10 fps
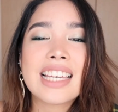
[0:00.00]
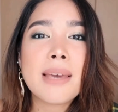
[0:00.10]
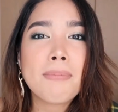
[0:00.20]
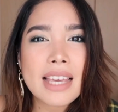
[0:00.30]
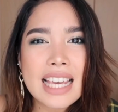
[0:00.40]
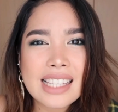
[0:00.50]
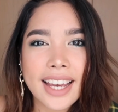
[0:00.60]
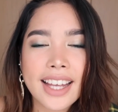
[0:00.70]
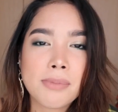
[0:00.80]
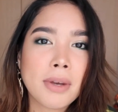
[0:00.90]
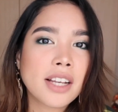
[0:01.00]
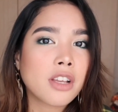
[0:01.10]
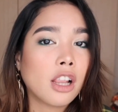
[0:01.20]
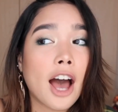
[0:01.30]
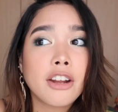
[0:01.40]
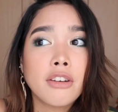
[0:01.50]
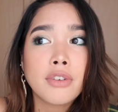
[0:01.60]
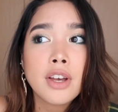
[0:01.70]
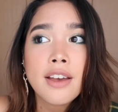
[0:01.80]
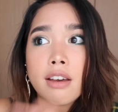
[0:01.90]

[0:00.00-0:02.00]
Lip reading: Keep e-tickets because a lot of